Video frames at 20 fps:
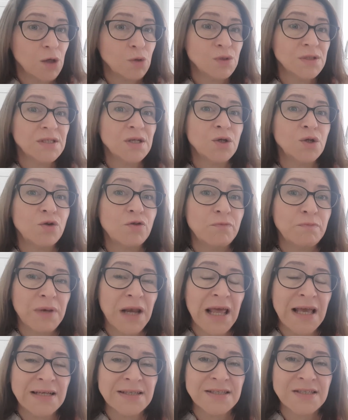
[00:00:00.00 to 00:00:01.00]
until you've
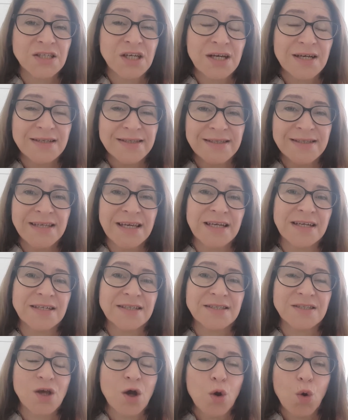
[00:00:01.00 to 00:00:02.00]
placed
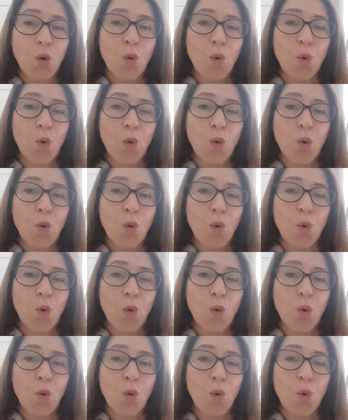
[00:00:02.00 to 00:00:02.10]
six